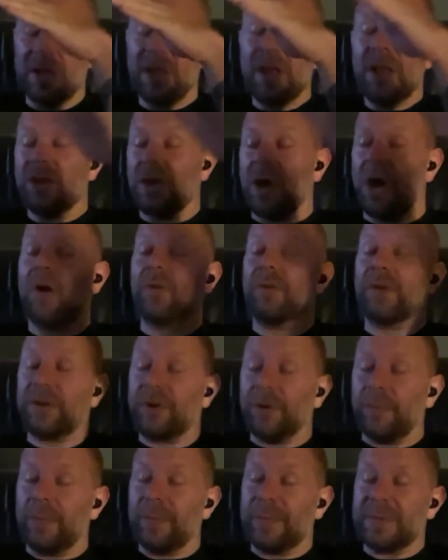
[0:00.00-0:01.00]
not all
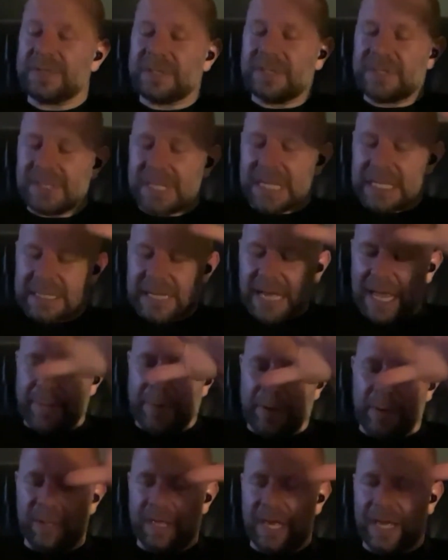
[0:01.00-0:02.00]
recruitment businesses are the
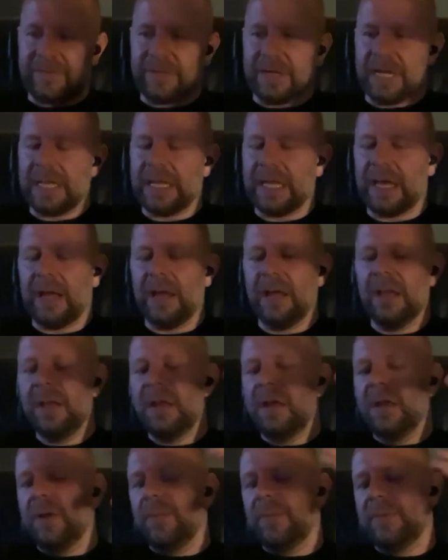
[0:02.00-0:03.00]
same. I will caveat that.
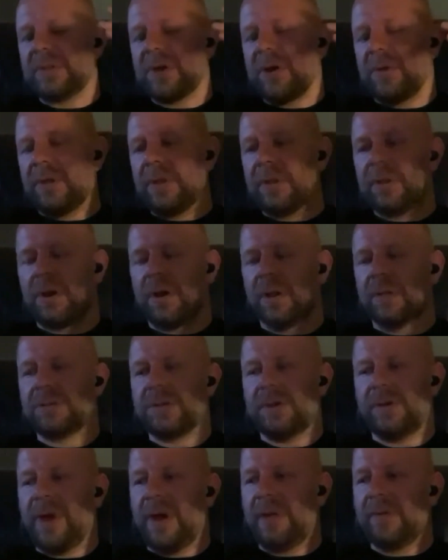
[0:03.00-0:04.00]
It's got a real
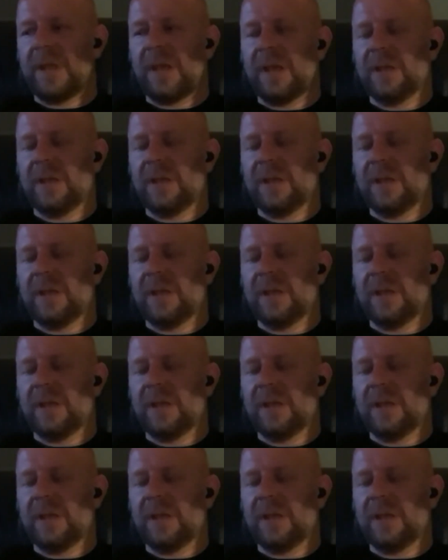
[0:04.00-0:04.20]
culture around it of